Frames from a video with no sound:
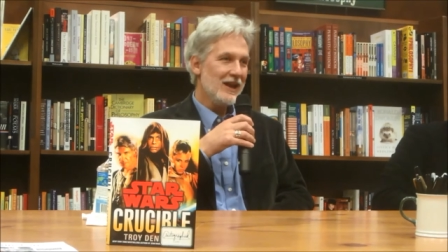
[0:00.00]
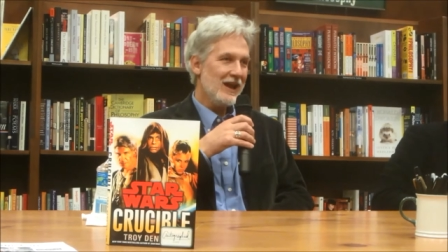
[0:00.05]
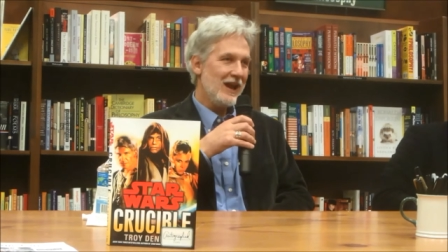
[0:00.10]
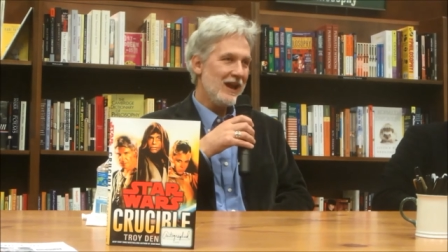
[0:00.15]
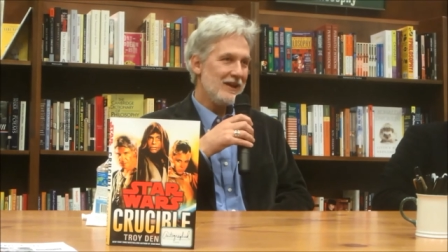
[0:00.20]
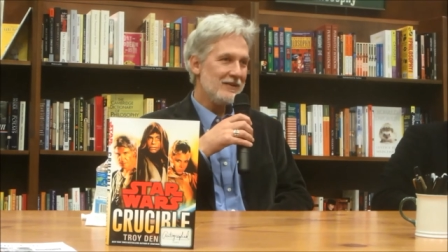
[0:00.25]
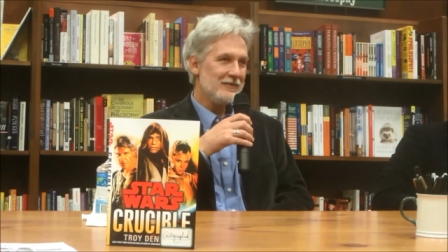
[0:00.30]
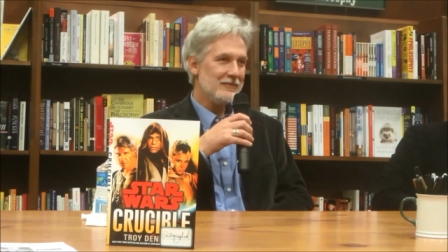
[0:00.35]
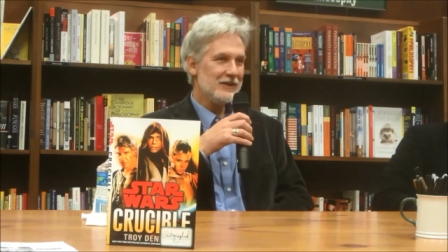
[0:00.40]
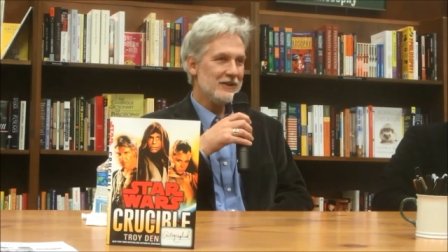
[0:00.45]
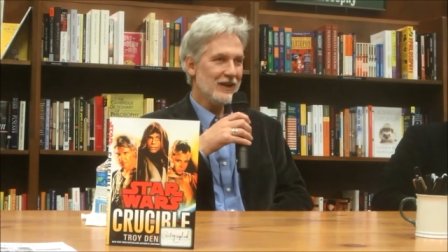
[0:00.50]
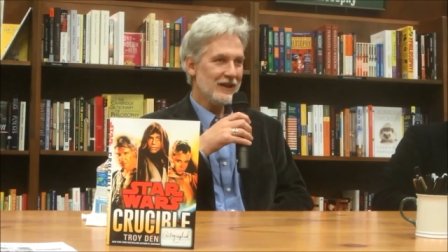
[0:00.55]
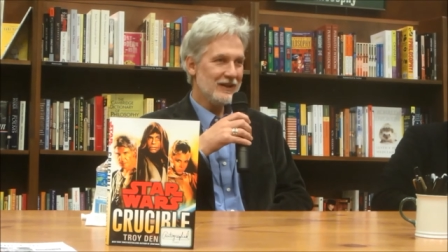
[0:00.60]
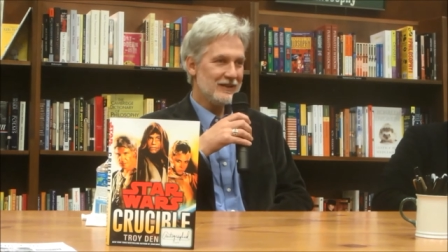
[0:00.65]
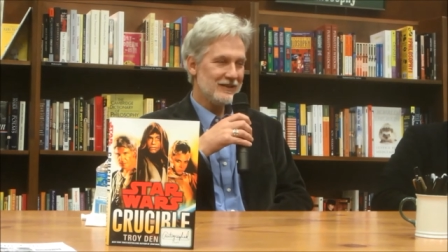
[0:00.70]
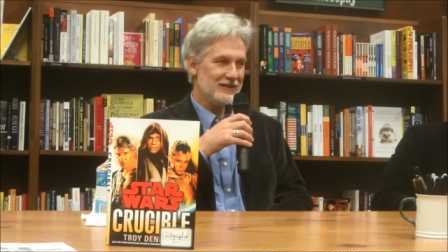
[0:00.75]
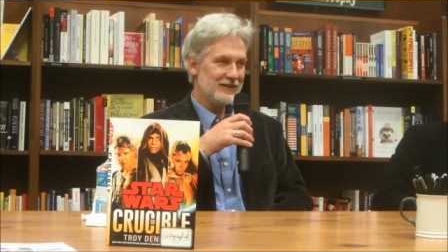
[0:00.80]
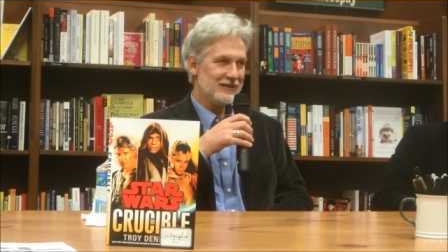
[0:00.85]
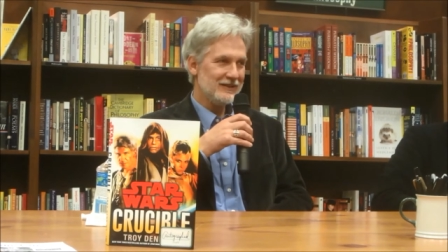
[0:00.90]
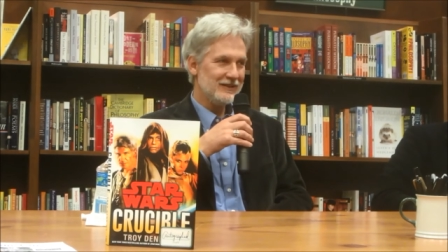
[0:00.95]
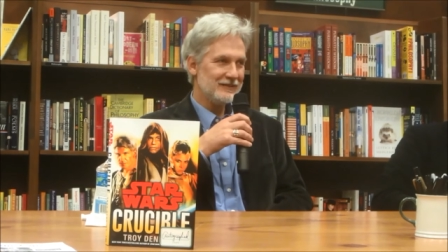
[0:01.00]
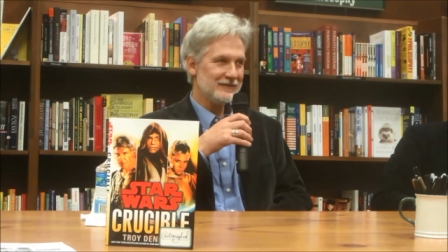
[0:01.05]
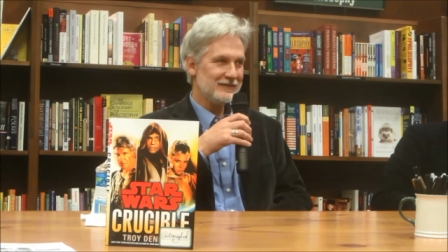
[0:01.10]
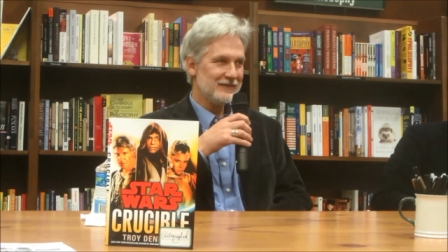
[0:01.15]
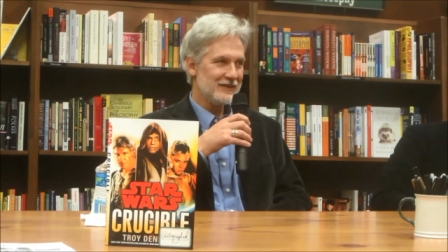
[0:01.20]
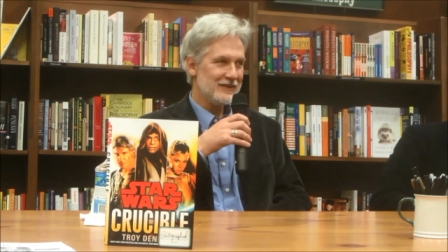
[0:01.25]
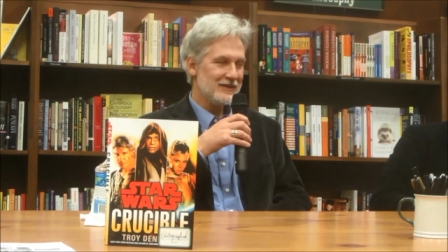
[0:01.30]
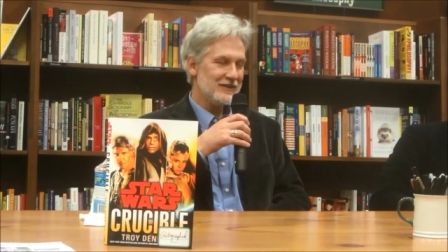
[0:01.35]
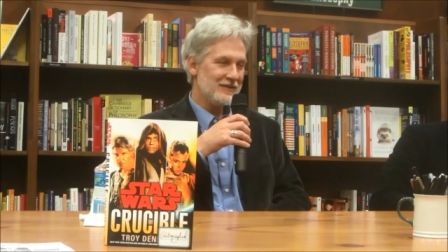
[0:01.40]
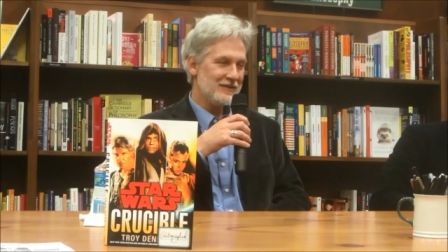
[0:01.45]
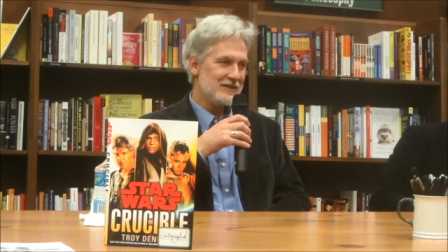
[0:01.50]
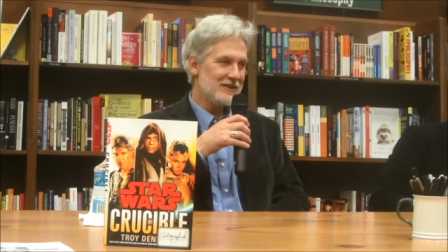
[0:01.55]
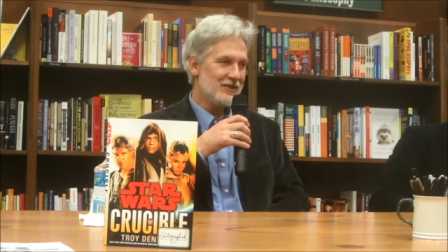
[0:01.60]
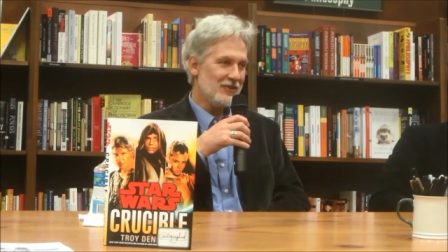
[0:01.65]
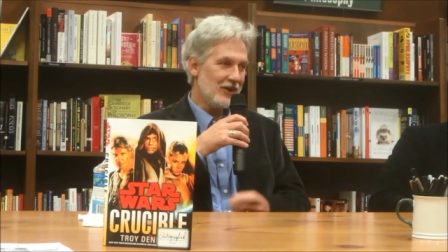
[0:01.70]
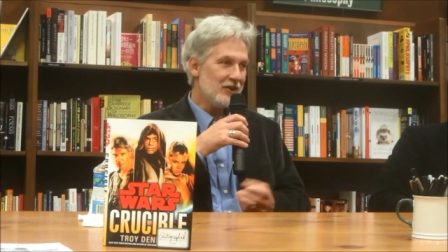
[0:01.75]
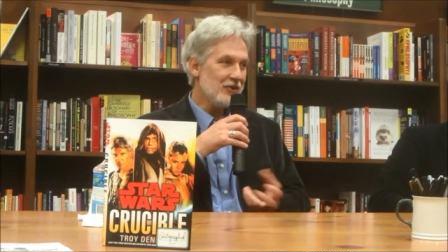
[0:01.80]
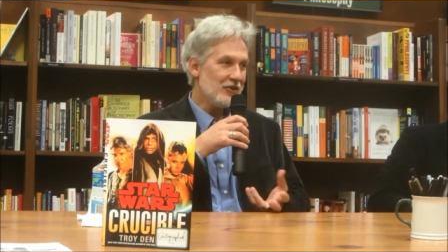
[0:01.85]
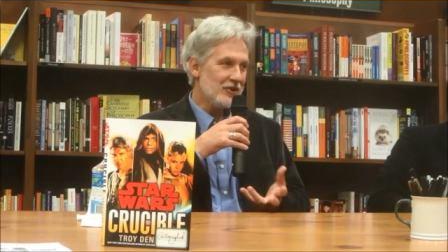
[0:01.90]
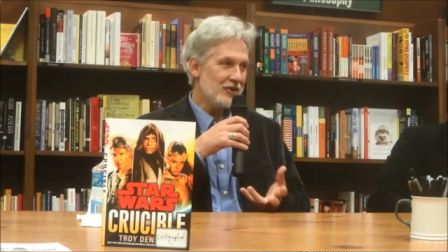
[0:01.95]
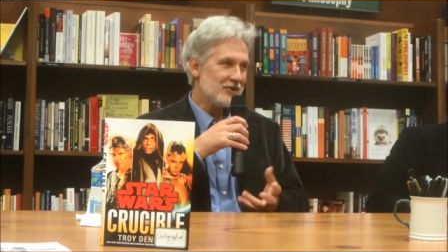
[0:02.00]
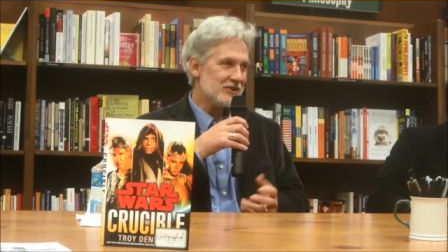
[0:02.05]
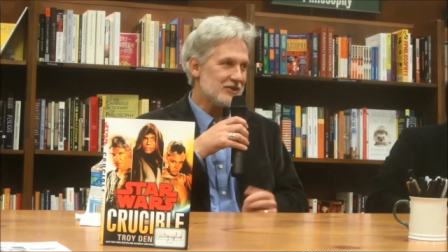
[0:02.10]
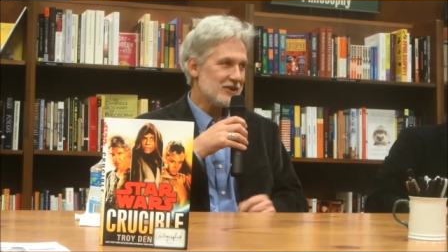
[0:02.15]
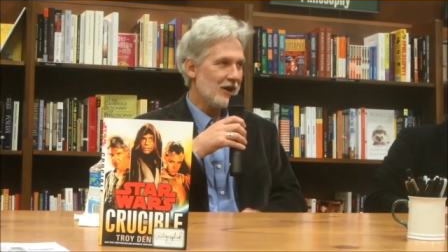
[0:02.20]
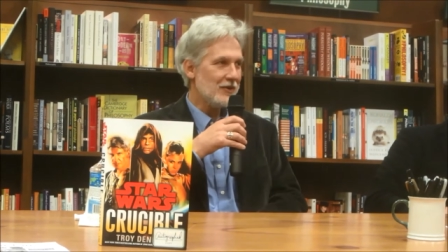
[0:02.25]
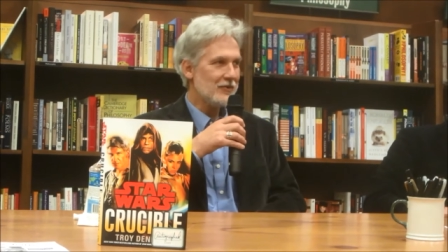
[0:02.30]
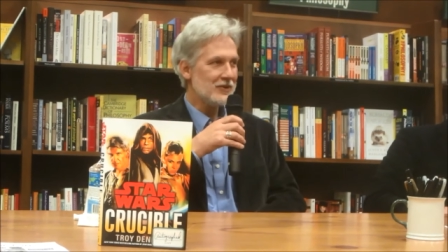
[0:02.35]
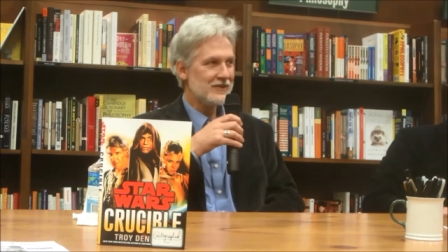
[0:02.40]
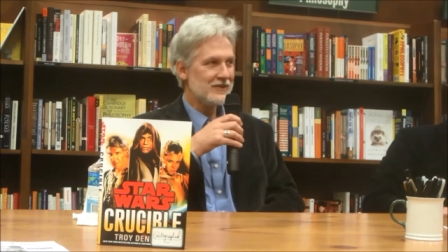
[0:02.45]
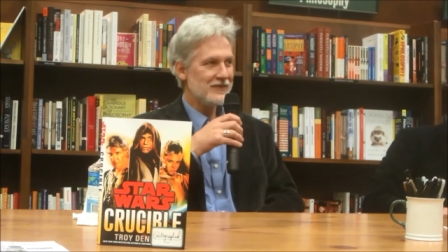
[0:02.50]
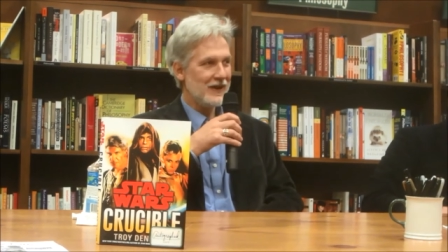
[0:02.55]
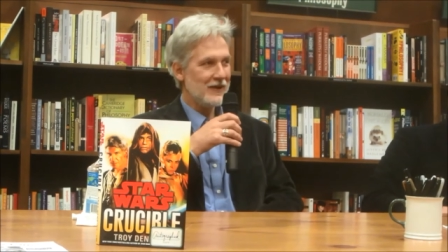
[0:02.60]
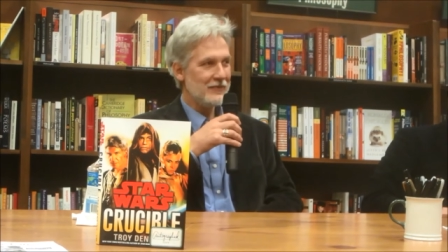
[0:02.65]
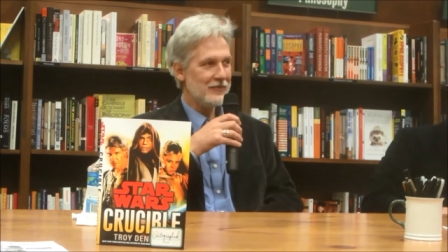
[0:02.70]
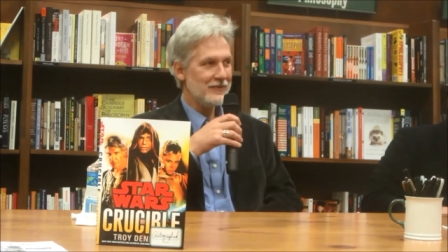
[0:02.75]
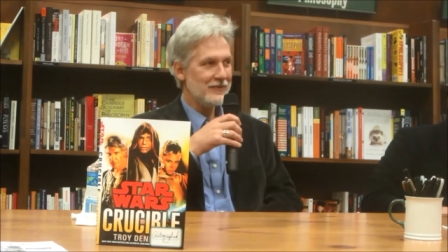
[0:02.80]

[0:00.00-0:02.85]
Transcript: hey, we'd like to, you know, I know you're a Star Wars fan.